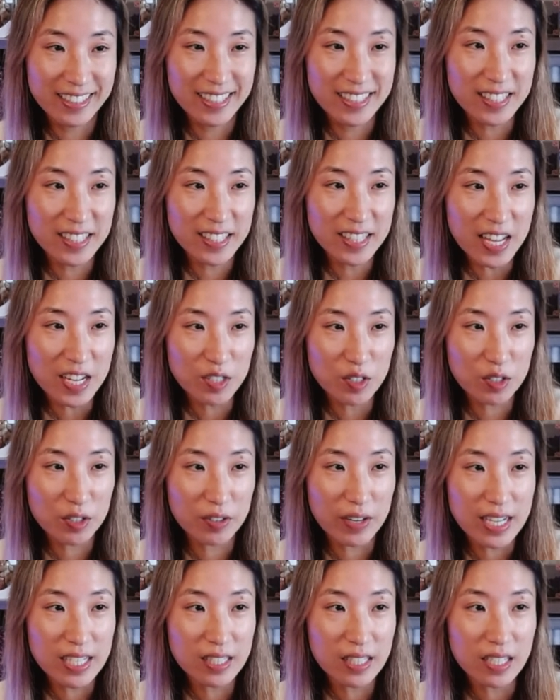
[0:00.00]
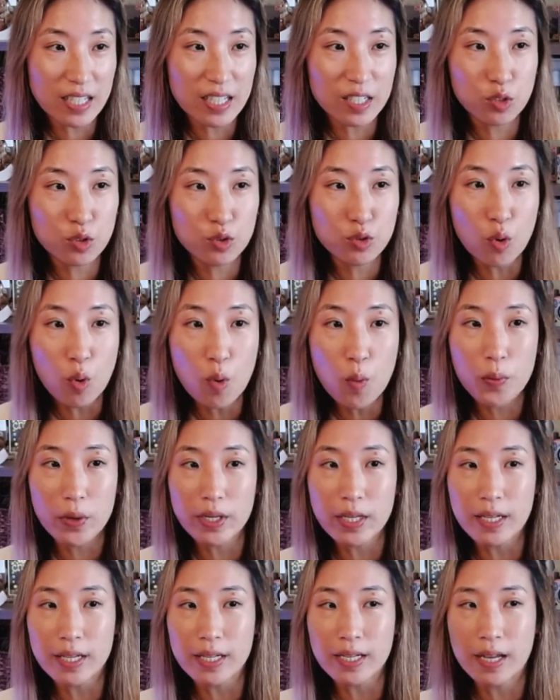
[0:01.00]
Isn't that crazy? It's so
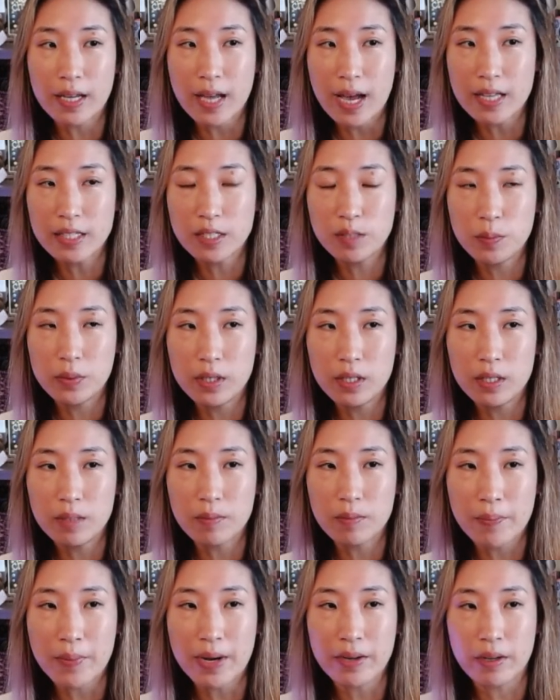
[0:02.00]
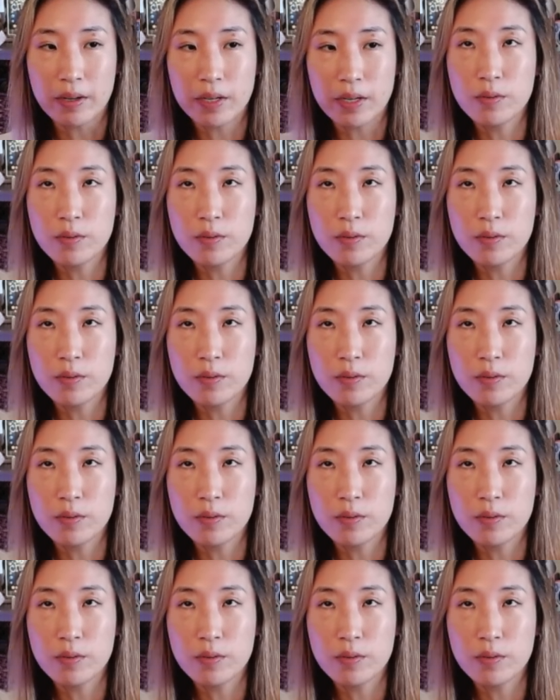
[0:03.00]
pretty and I had to put it in my background.